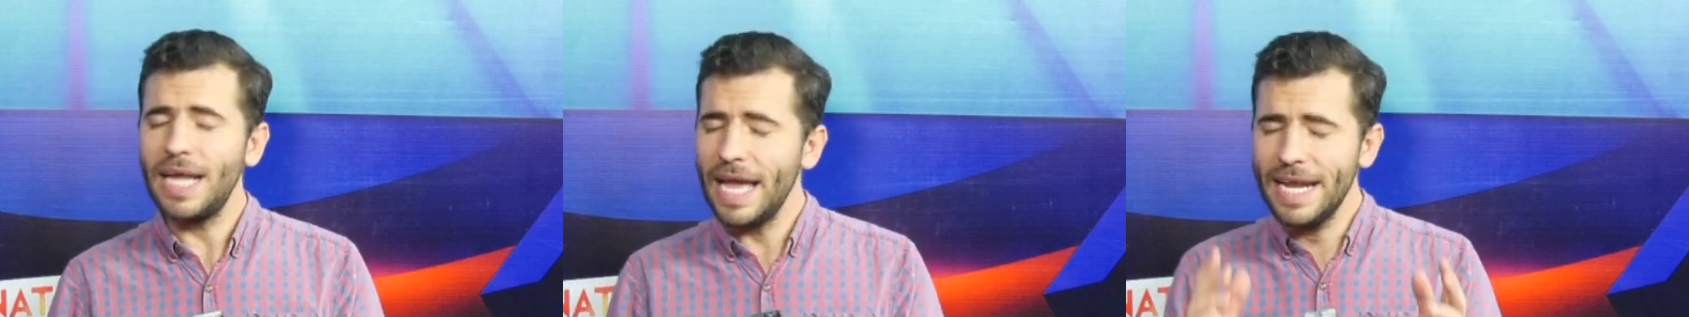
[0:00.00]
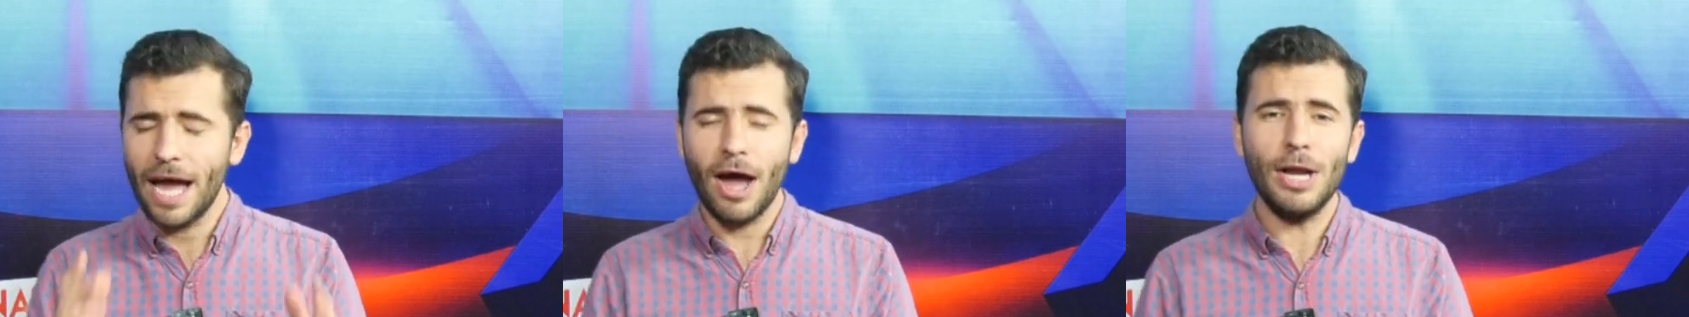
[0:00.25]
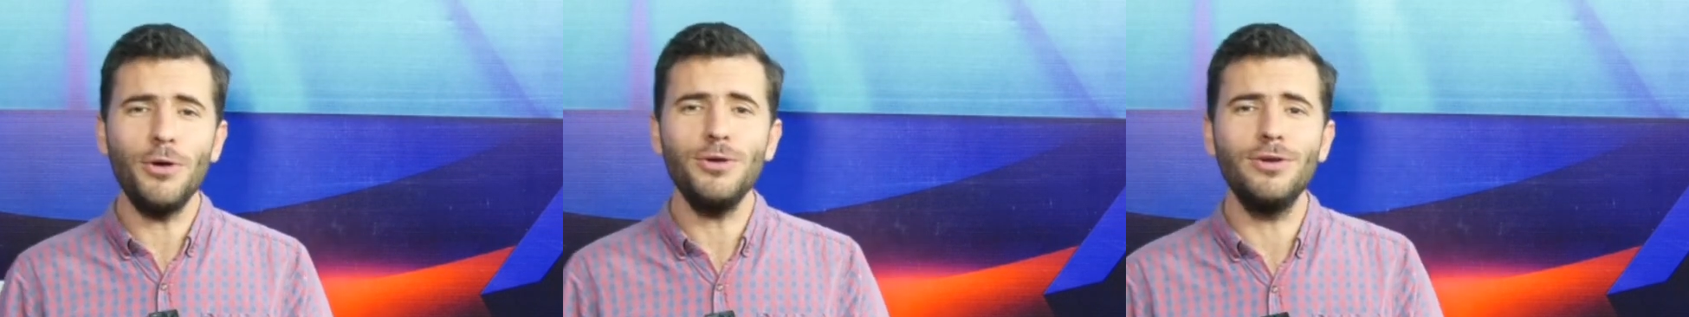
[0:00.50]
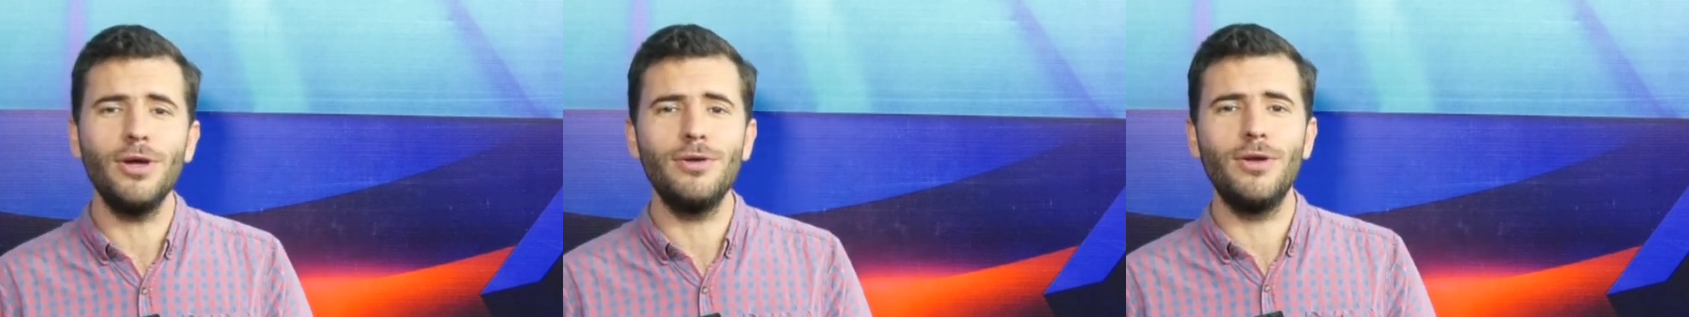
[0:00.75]
Now, I know
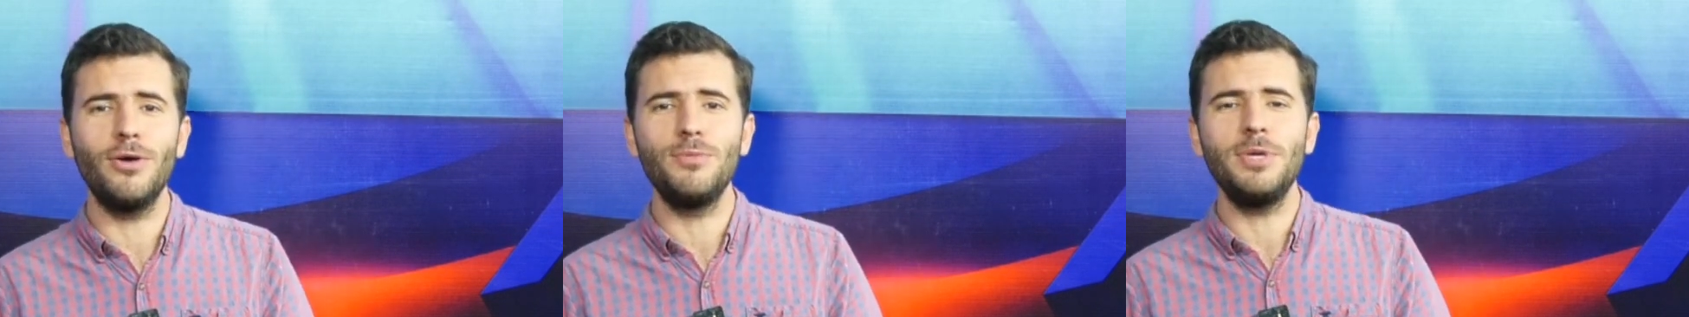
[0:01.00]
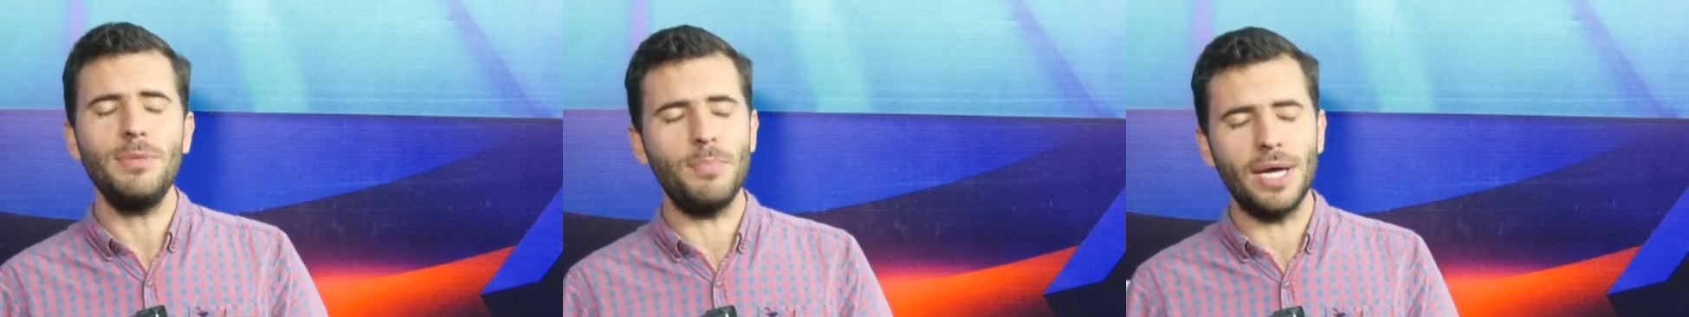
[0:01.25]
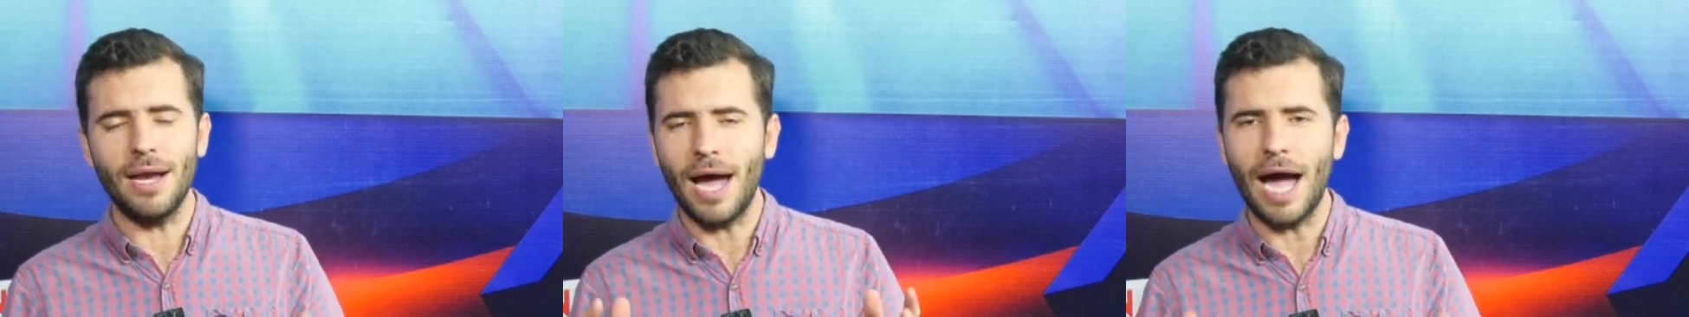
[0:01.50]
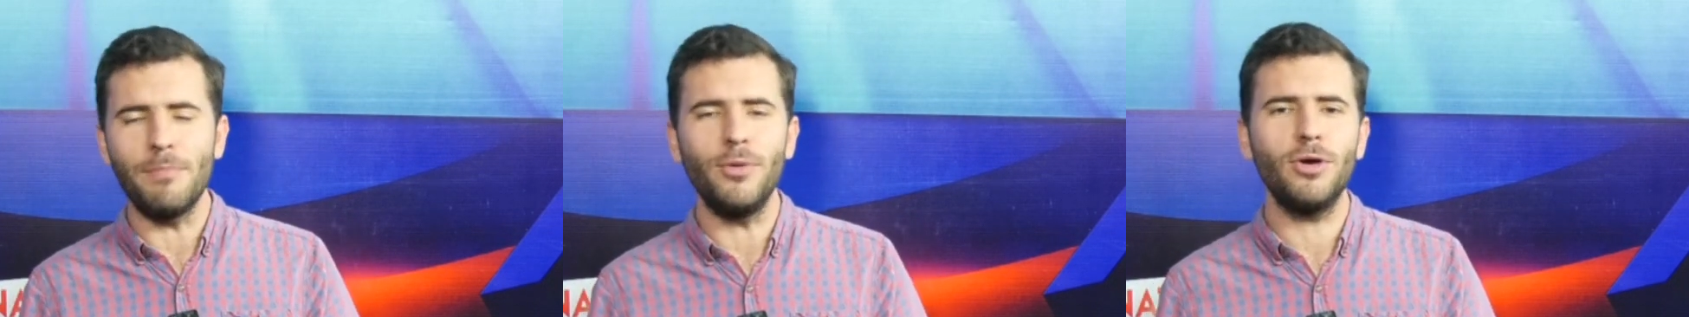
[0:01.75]
you don't know me, but
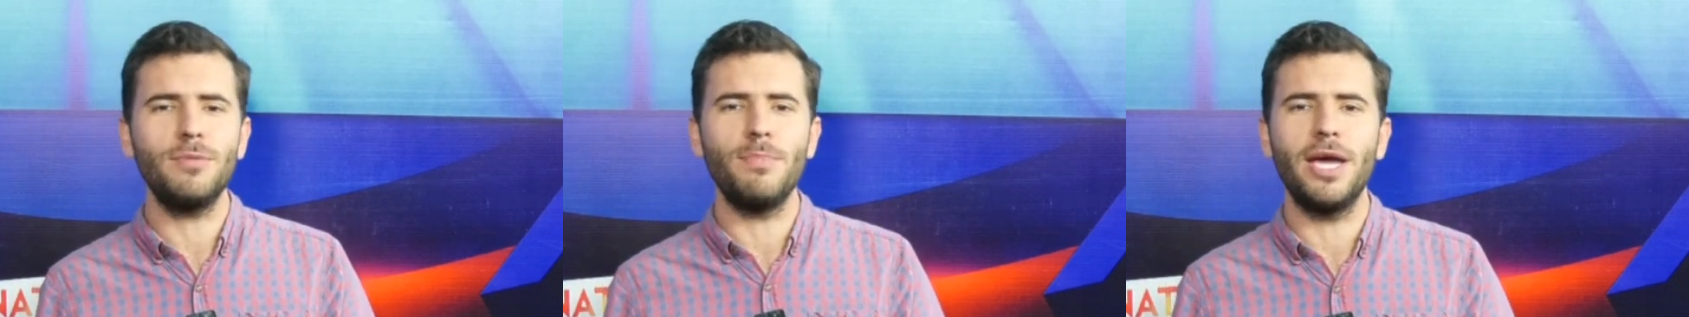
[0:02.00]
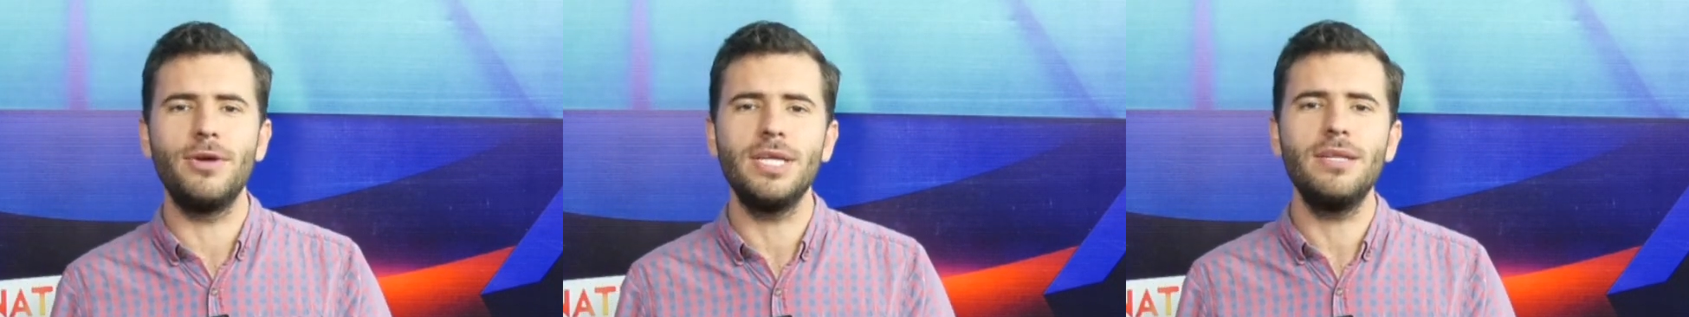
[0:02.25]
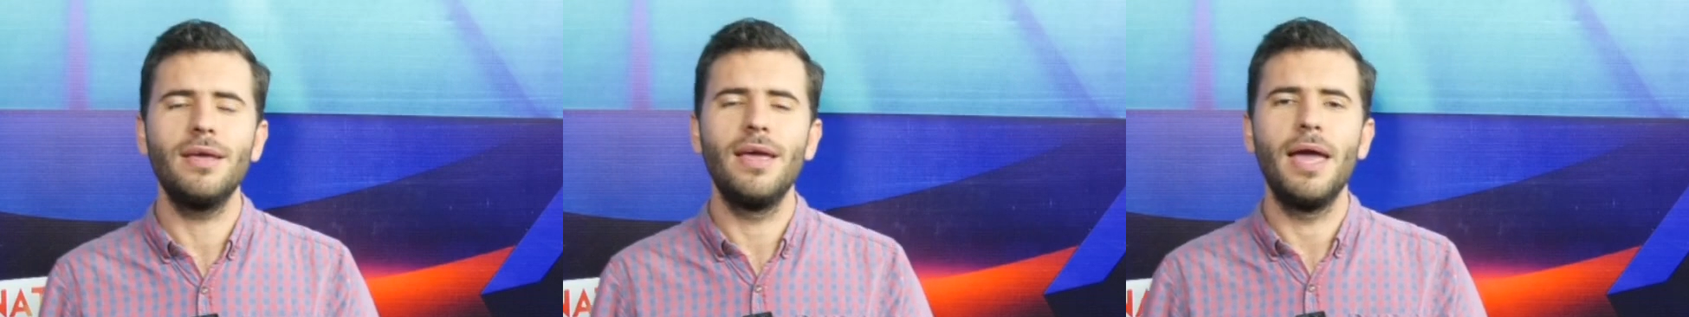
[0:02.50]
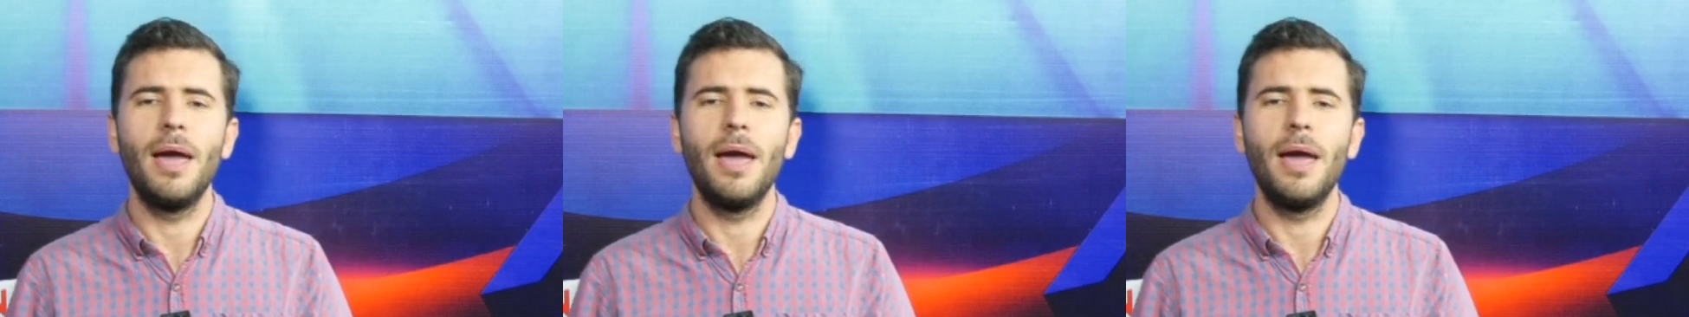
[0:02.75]
I'm not married,